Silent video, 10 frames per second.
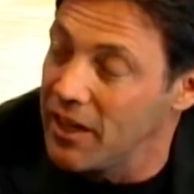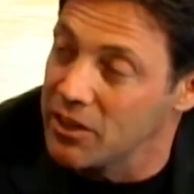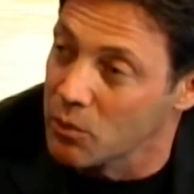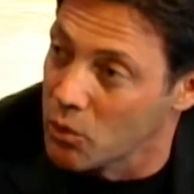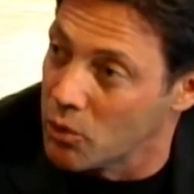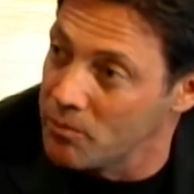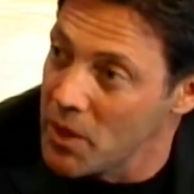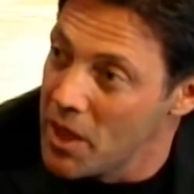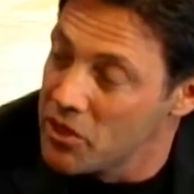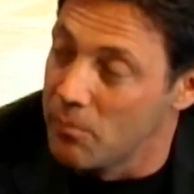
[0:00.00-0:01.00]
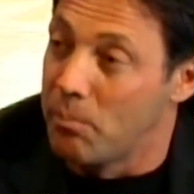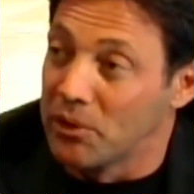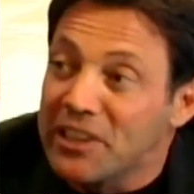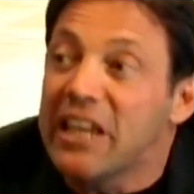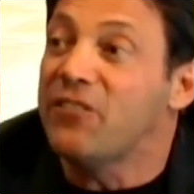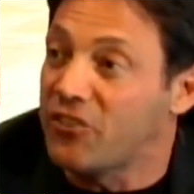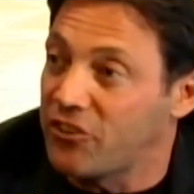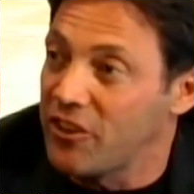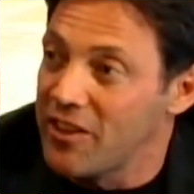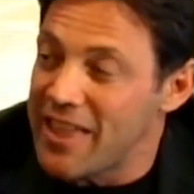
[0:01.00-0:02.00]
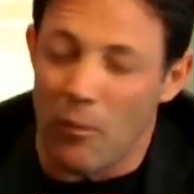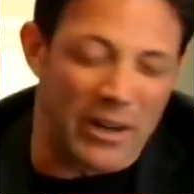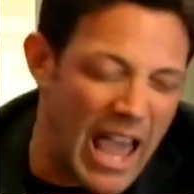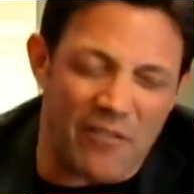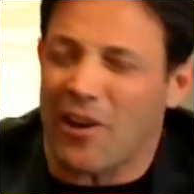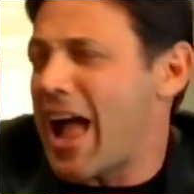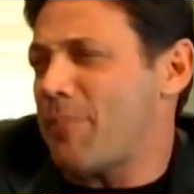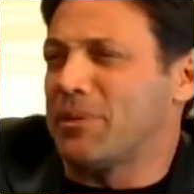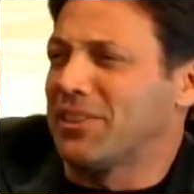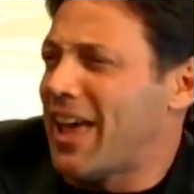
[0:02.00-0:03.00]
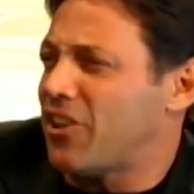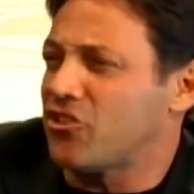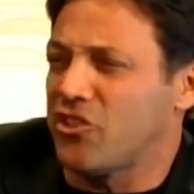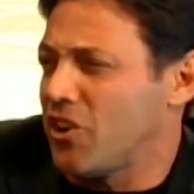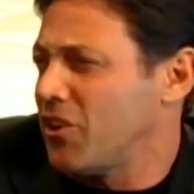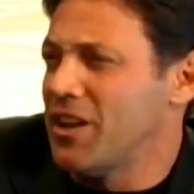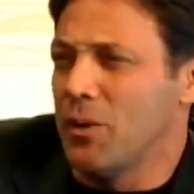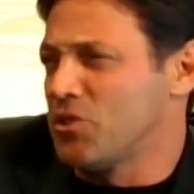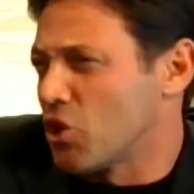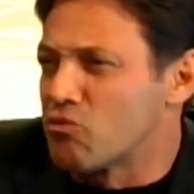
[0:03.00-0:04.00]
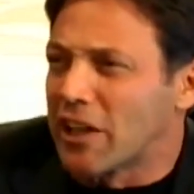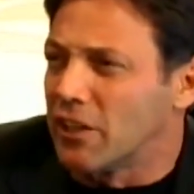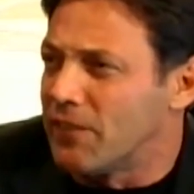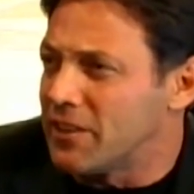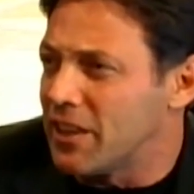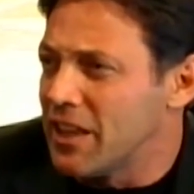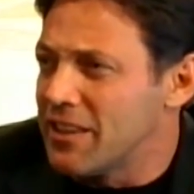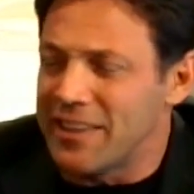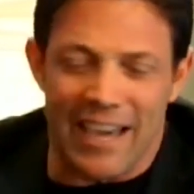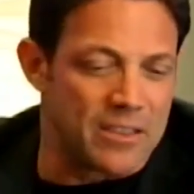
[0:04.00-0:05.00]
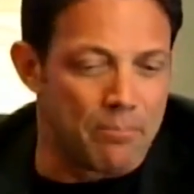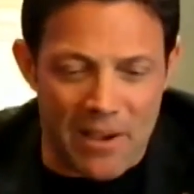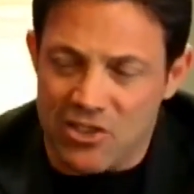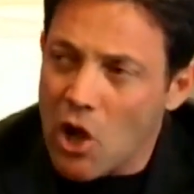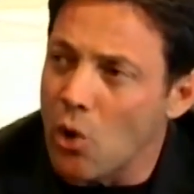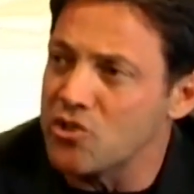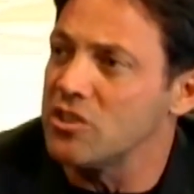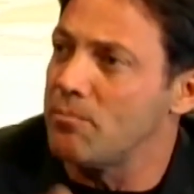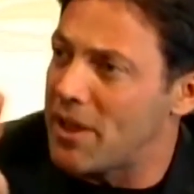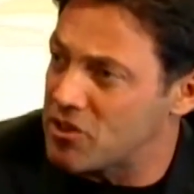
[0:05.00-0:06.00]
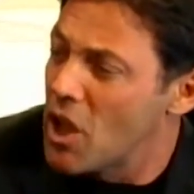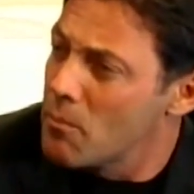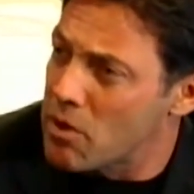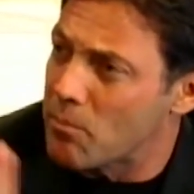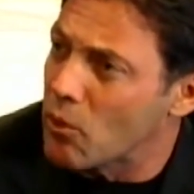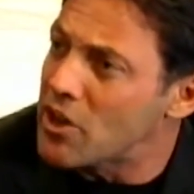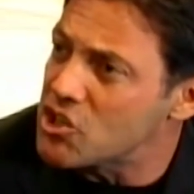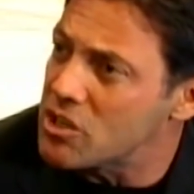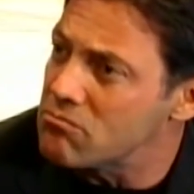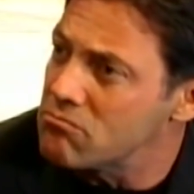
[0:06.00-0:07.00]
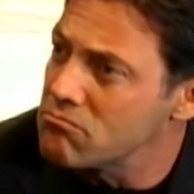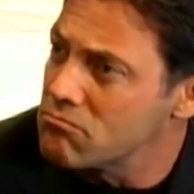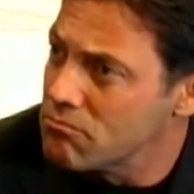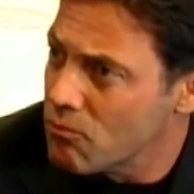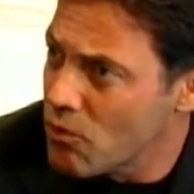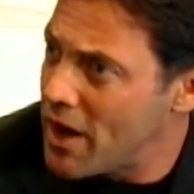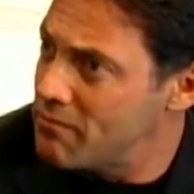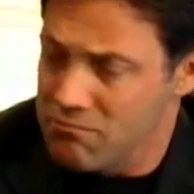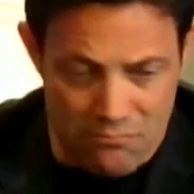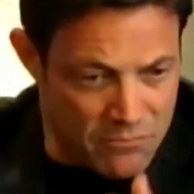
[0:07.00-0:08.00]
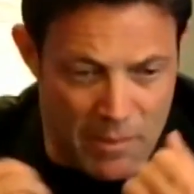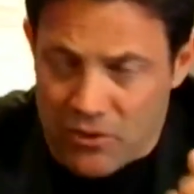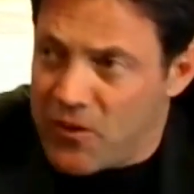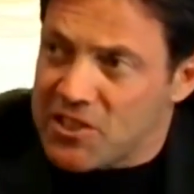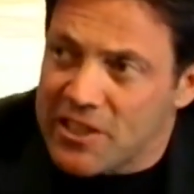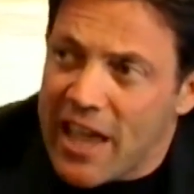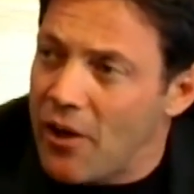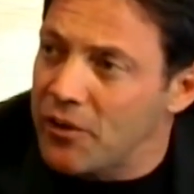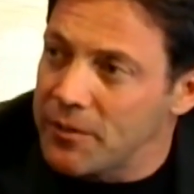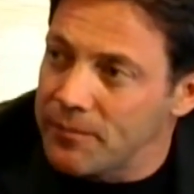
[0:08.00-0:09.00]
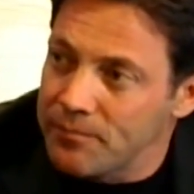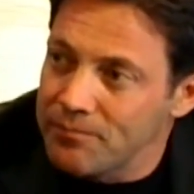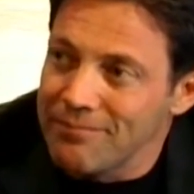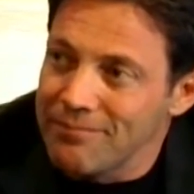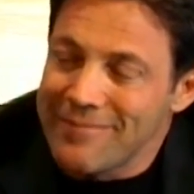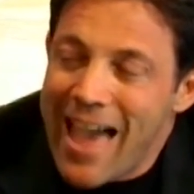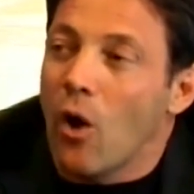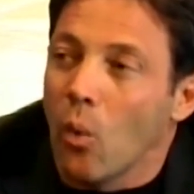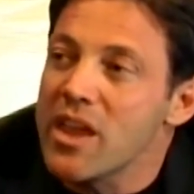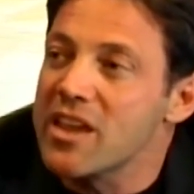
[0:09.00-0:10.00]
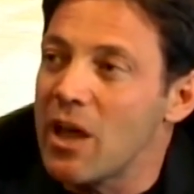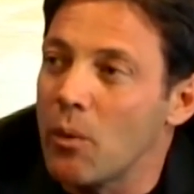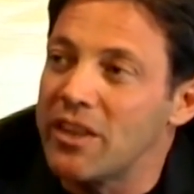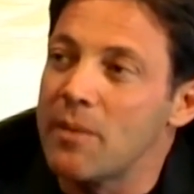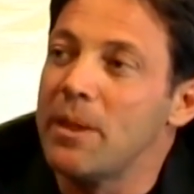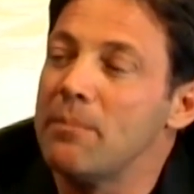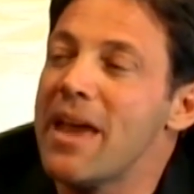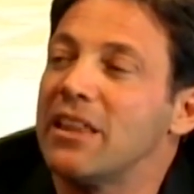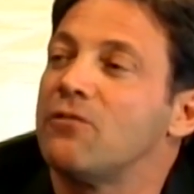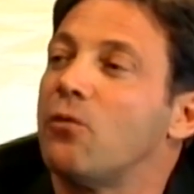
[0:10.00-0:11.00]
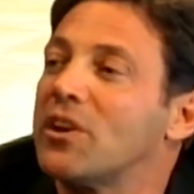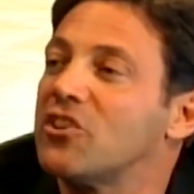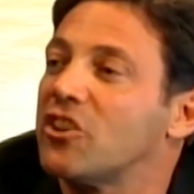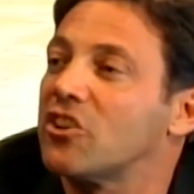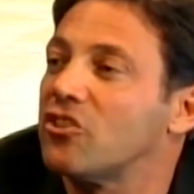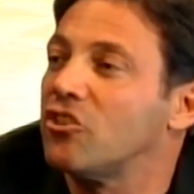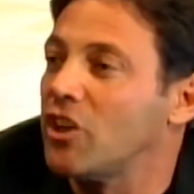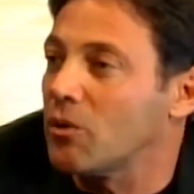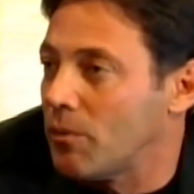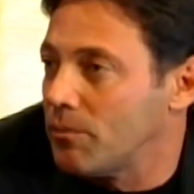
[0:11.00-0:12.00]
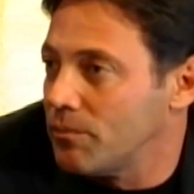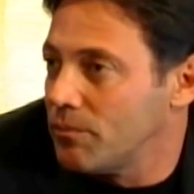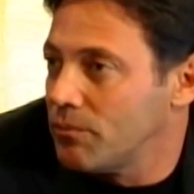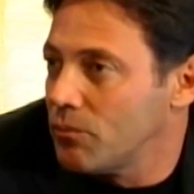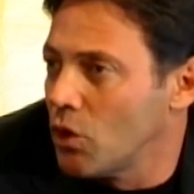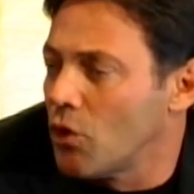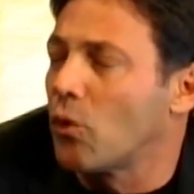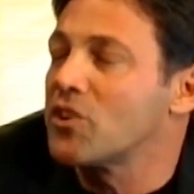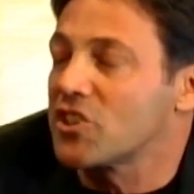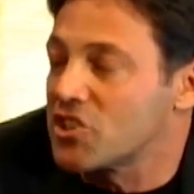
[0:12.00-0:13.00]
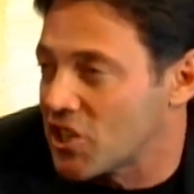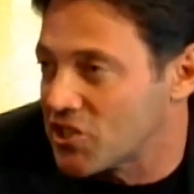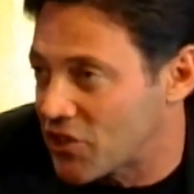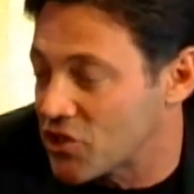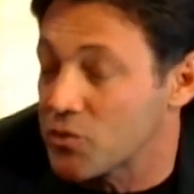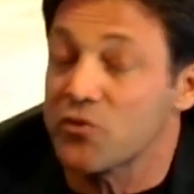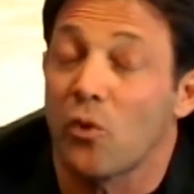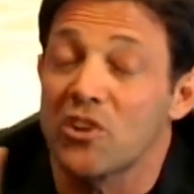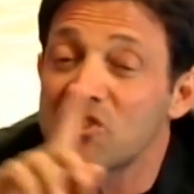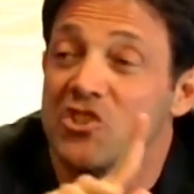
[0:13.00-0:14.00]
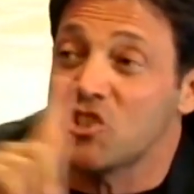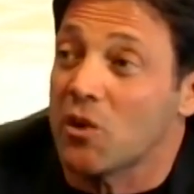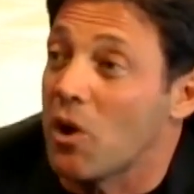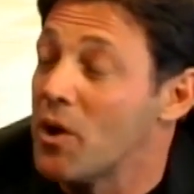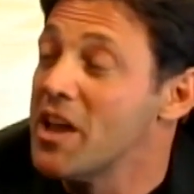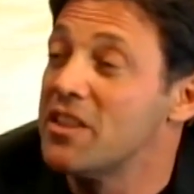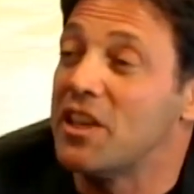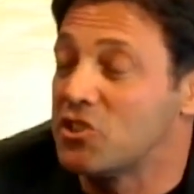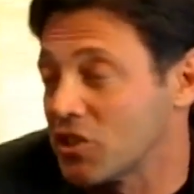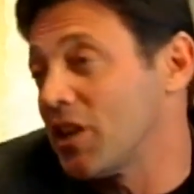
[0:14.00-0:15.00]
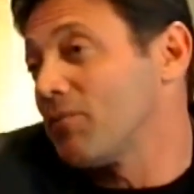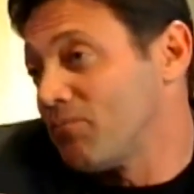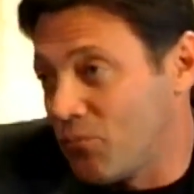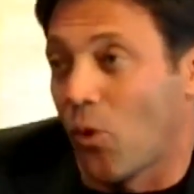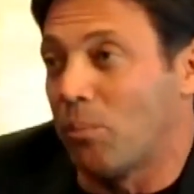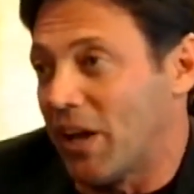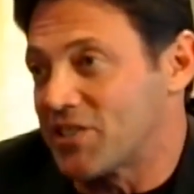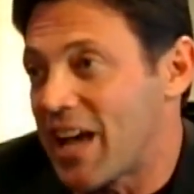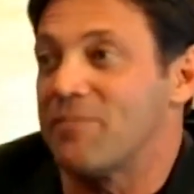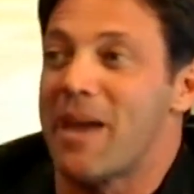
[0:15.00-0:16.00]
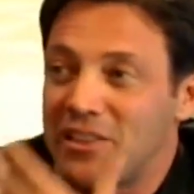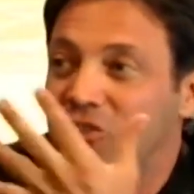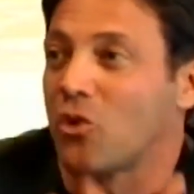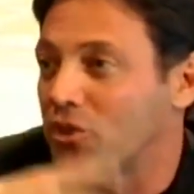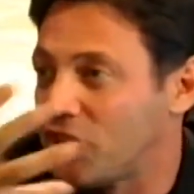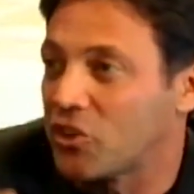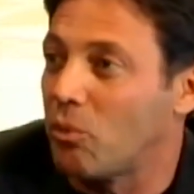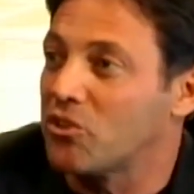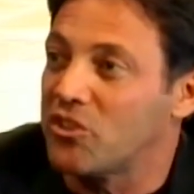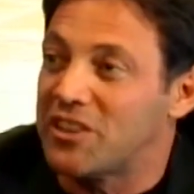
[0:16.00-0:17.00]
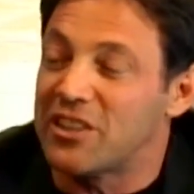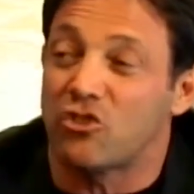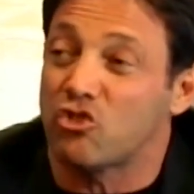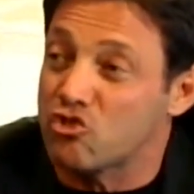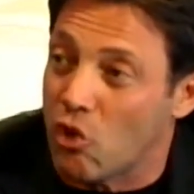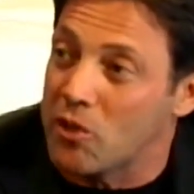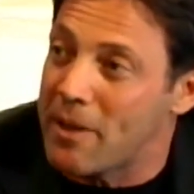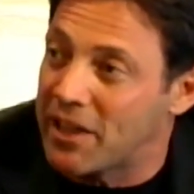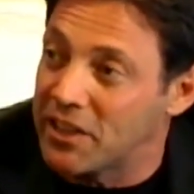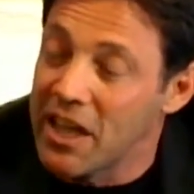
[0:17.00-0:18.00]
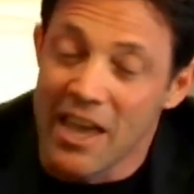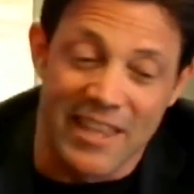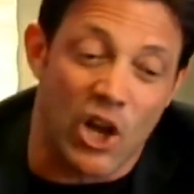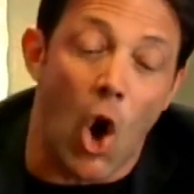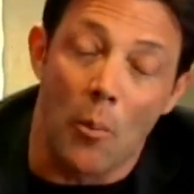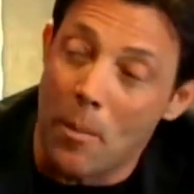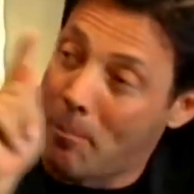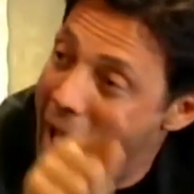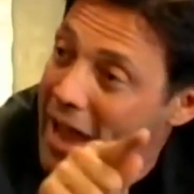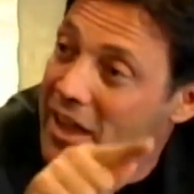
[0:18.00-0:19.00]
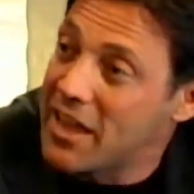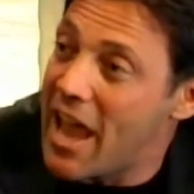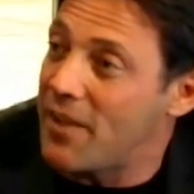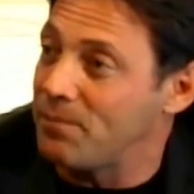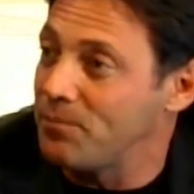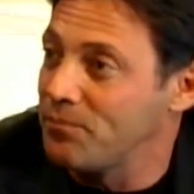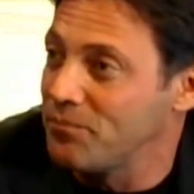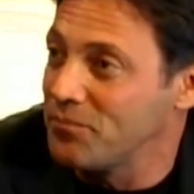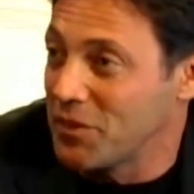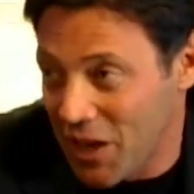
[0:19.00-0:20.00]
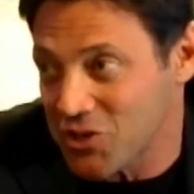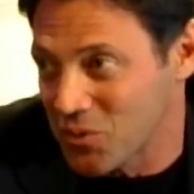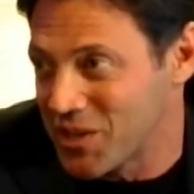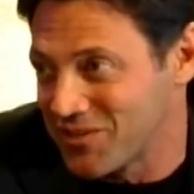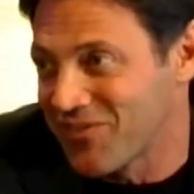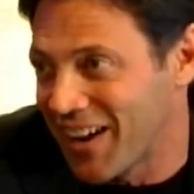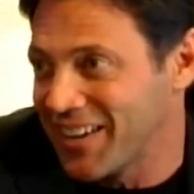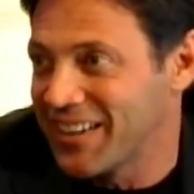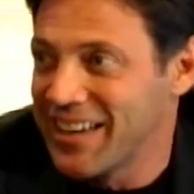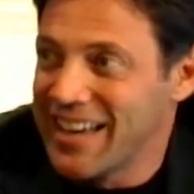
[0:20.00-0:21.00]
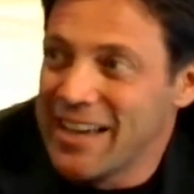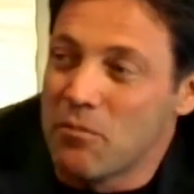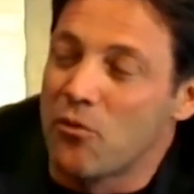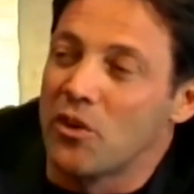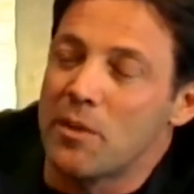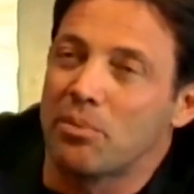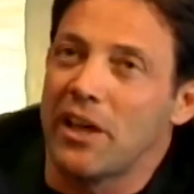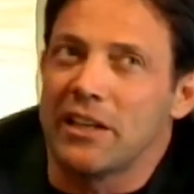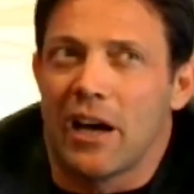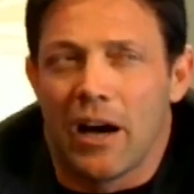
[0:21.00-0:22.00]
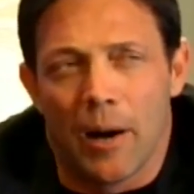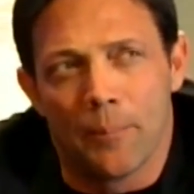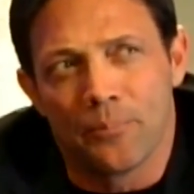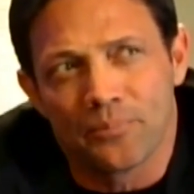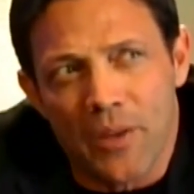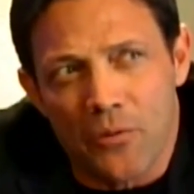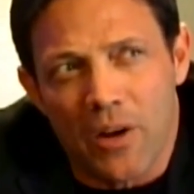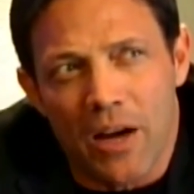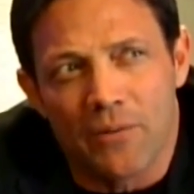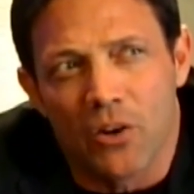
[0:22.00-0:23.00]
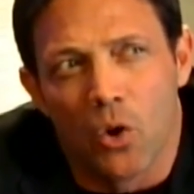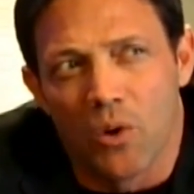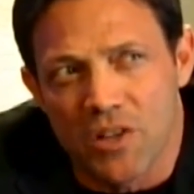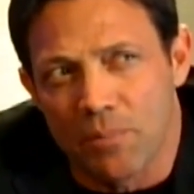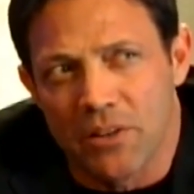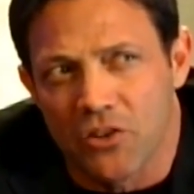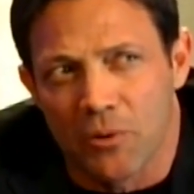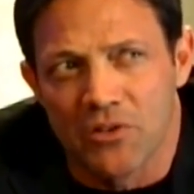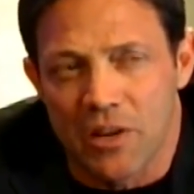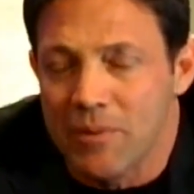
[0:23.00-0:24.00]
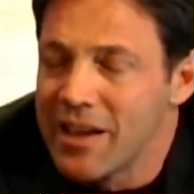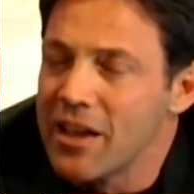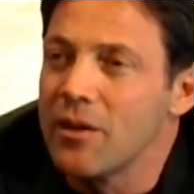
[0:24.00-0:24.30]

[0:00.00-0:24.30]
in the room. The beliefs that whatever happened last year was irrelevant, that they had the best coaching, the best preparation, right? Best physicality, that weekend they went and they beat Manly 46 to 0. Mm-hmm. Although 46 6 because it was 46 0, then they took their four players out and Manly scored six points at the end. They destroyed Manly. They called me back again the next week, right? Before they played, um, I forgot, I forgot who it was. They played some other team.